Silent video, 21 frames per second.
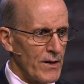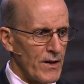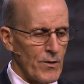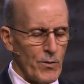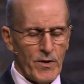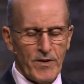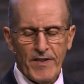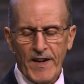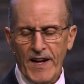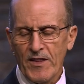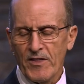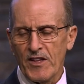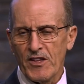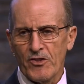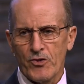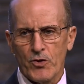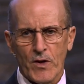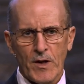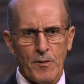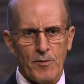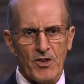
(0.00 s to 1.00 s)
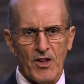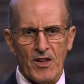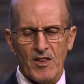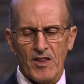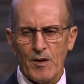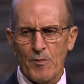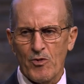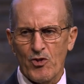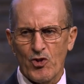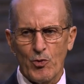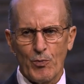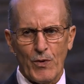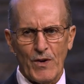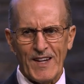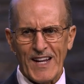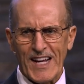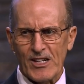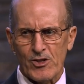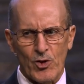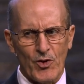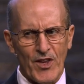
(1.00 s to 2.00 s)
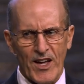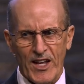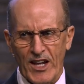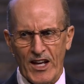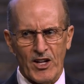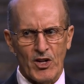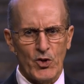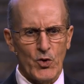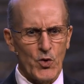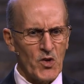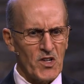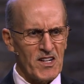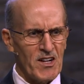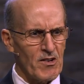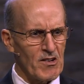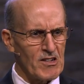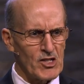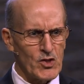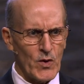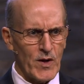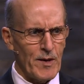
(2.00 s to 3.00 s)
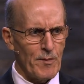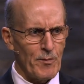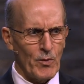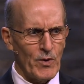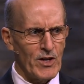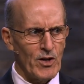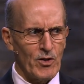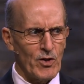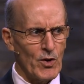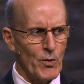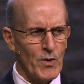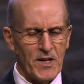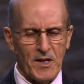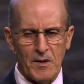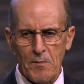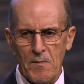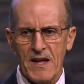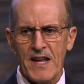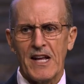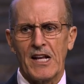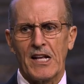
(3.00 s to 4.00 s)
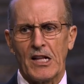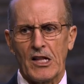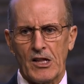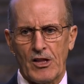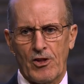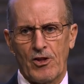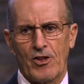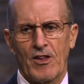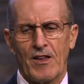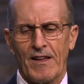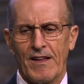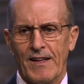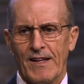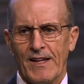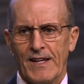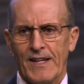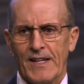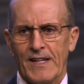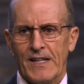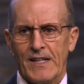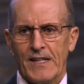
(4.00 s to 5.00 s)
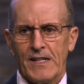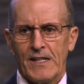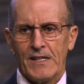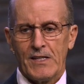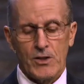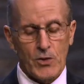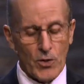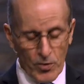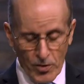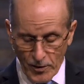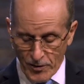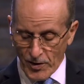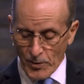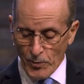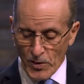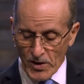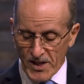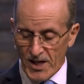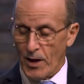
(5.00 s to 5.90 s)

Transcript: said, We've had these dreams. They seem supernatural, not like an ordinary dream. We don't know what it means. Joseph said, Well,